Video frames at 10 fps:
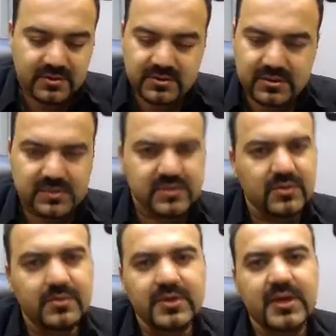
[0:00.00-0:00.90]
there's so
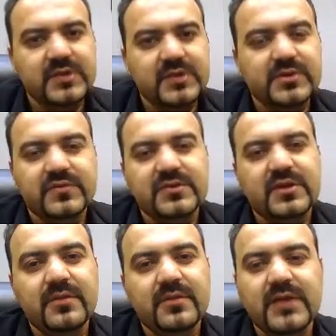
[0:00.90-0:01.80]
many aspects of this
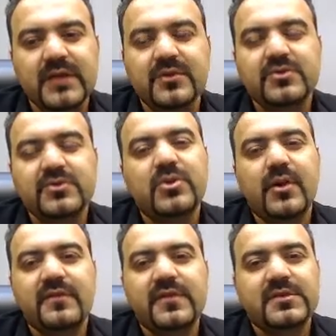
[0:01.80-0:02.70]
object, and they're so
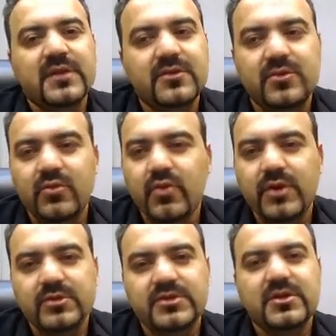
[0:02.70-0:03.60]
obvious, I don't know where
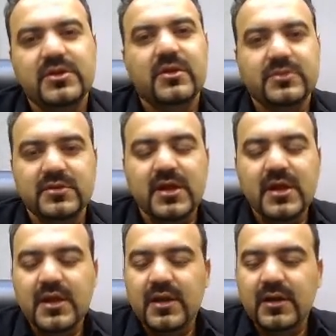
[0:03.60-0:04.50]
to start.
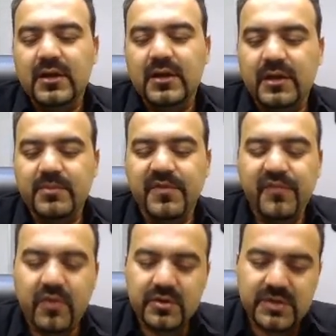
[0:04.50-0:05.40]

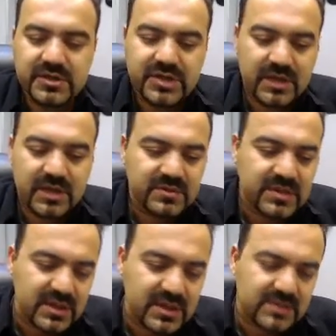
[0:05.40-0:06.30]
Before they came,
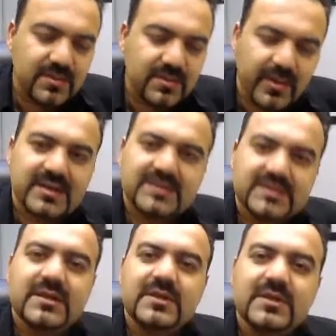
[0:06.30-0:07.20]
did the
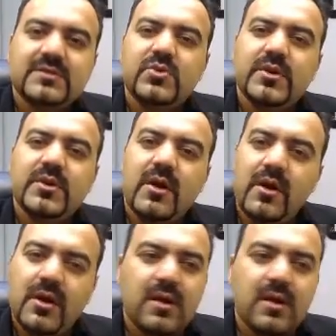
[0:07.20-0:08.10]
Palestinians do any
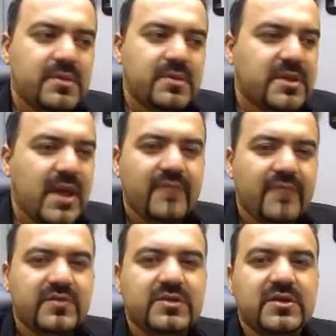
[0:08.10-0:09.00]
harm? Did they have
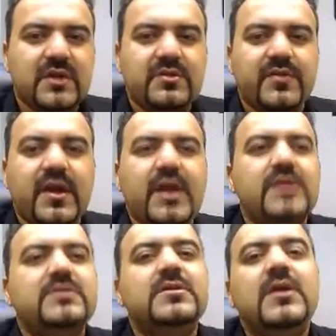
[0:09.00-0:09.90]
this kind of hate